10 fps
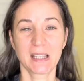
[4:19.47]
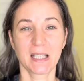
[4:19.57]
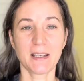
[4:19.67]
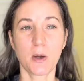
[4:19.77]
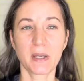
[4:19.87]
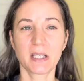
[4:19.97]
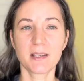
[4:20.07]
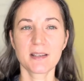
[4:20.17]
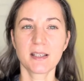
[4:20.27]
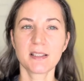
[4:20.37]
Now it
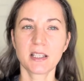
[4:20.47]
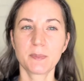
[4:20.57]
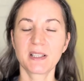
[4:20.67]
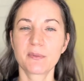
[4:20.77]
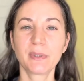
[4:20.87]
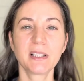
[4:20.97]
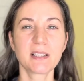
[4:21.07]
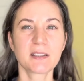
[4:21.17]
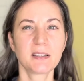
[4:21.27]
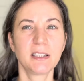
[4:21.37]
is tinted, but it really
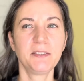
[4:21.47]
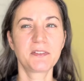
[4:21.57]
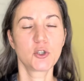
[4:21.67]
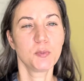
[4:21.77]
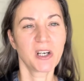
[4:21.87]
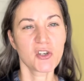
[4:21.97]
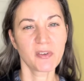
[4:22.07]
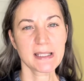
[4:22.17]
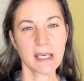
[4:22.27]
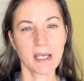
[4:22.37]
doesn't leave too much of a
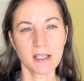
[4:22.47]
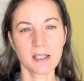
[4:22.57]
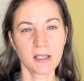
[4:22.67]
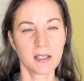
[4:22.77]
tint.